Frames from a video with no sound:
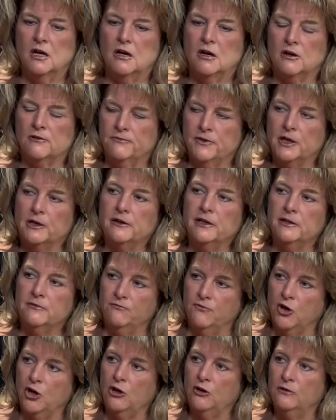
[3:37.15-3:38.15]
are very
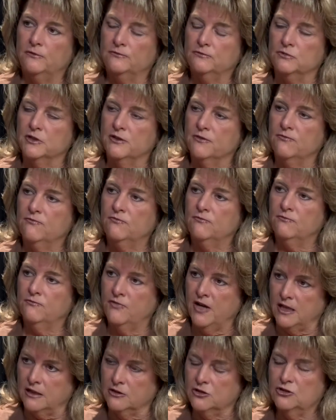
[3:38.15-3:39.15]
involved with
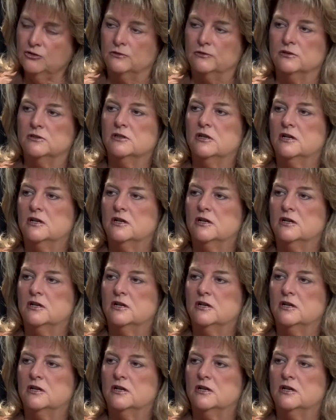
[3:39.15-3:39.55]
Valley Children's